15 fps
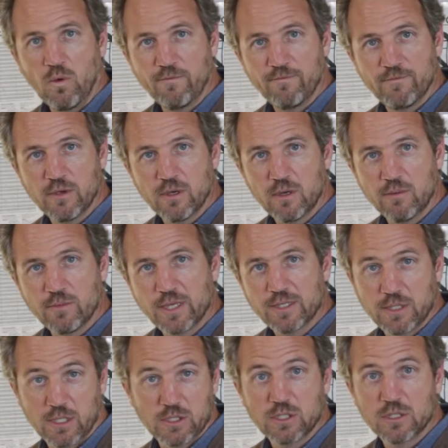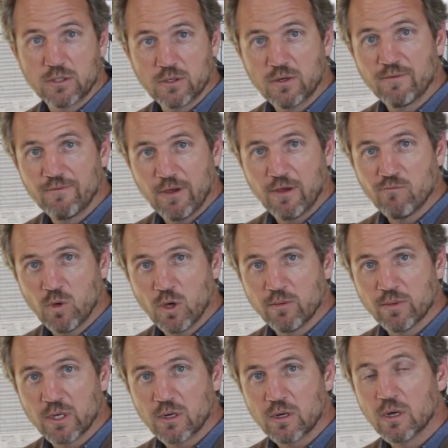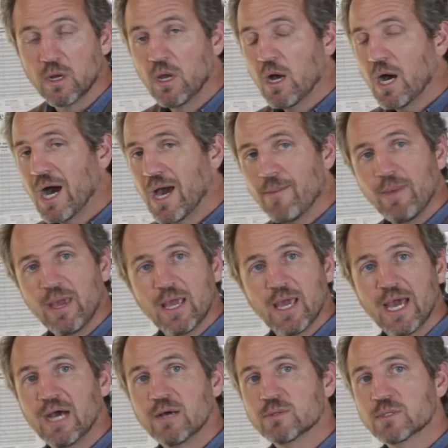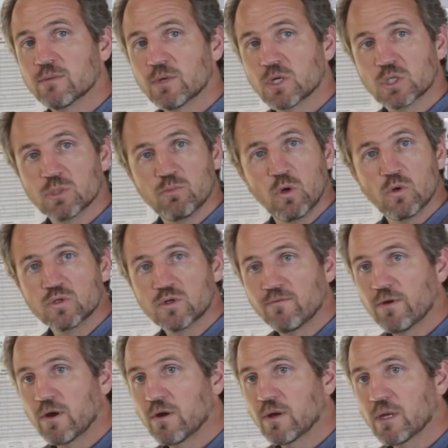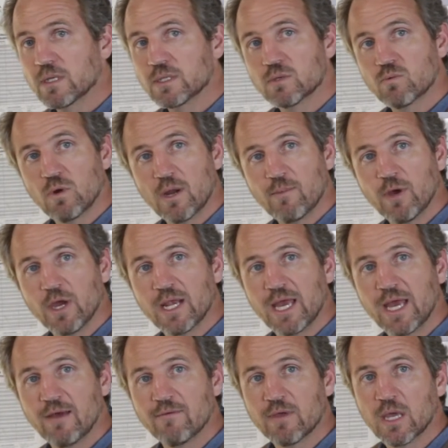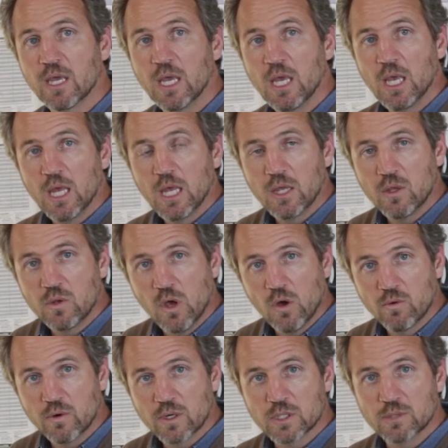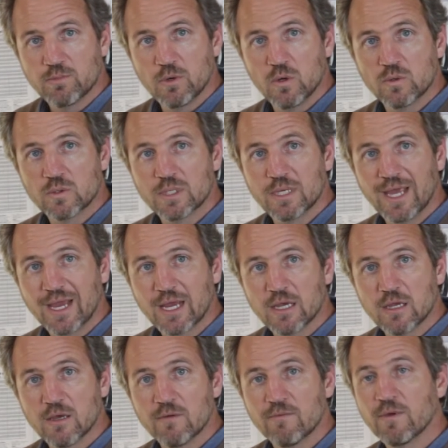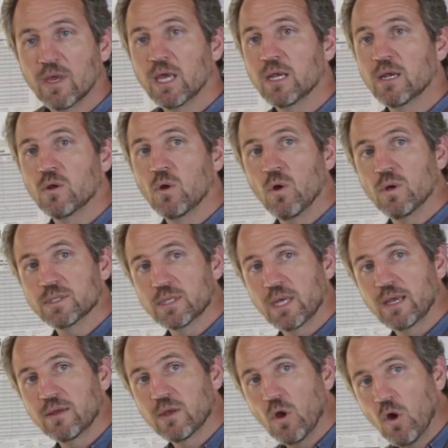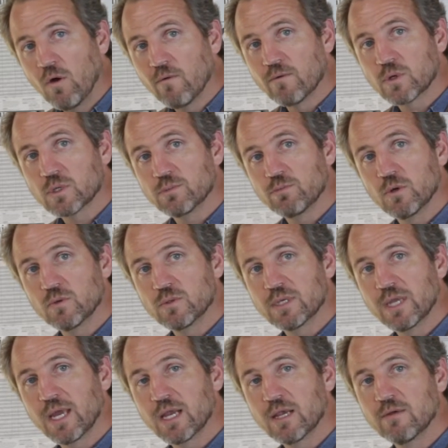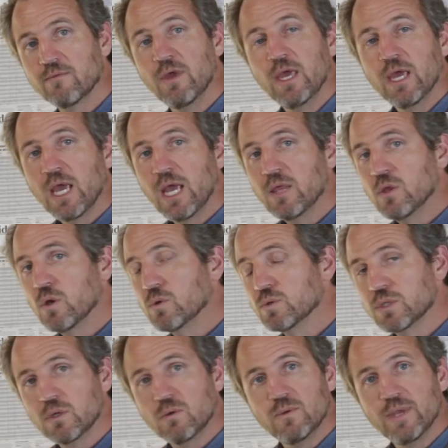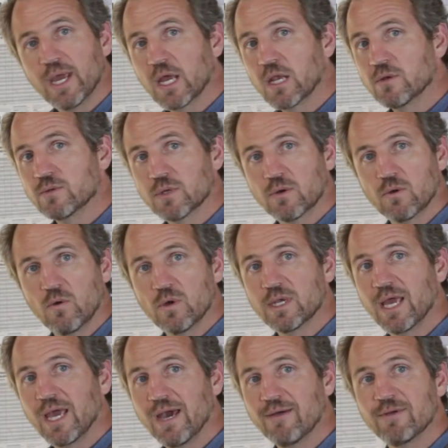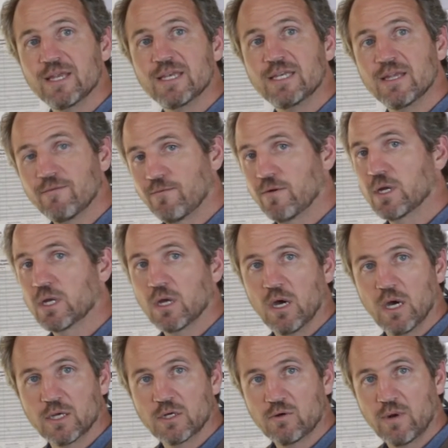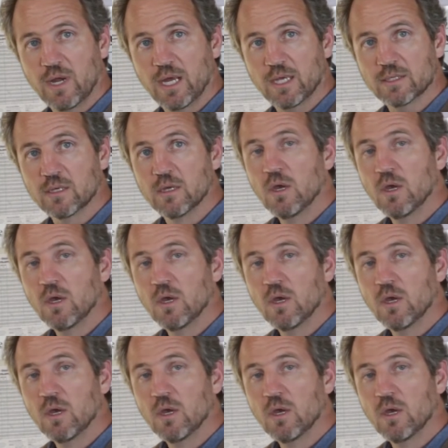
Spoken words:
film, such as 35 millimeter, I may have some exposure variance where I might have a lower exposed negative and a slightly overexposed negative, and those two negatives are going to have a different contrast.